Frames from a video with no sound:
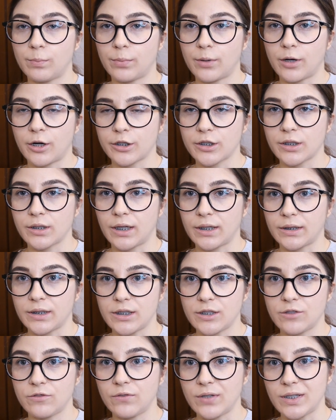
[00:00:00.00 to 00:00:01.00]
part that
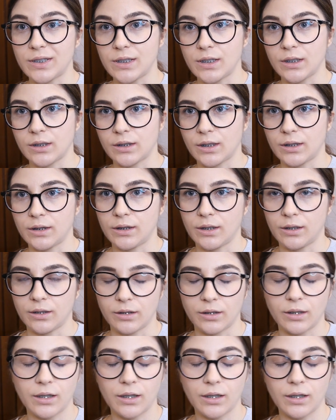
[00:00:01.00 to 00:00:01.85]
is facing the tongue.